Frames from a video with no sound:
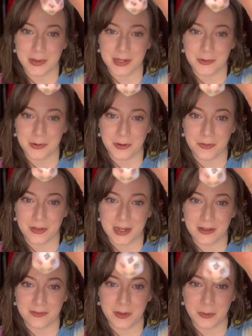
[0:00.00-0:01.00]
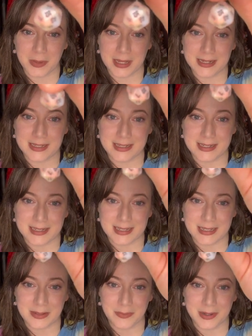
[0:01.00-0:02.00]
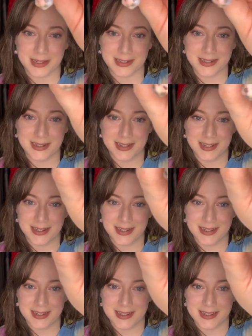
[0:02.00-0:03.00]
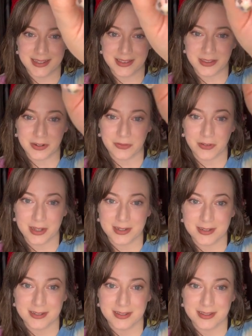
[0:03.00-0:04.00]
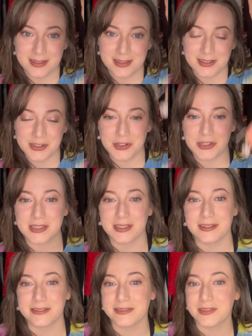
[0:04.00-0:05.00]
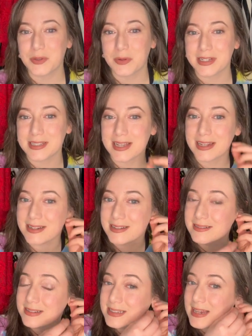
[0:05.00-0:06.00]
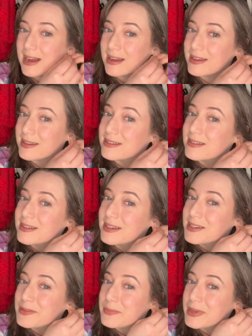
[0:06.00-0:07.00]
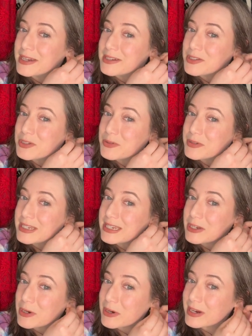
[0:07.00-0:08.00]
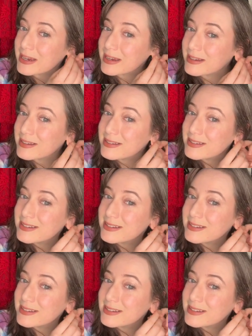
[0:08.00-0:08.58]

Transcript: I don't know if any of you play D&D, but they're fun. They're just little 20-sided die made into an earring.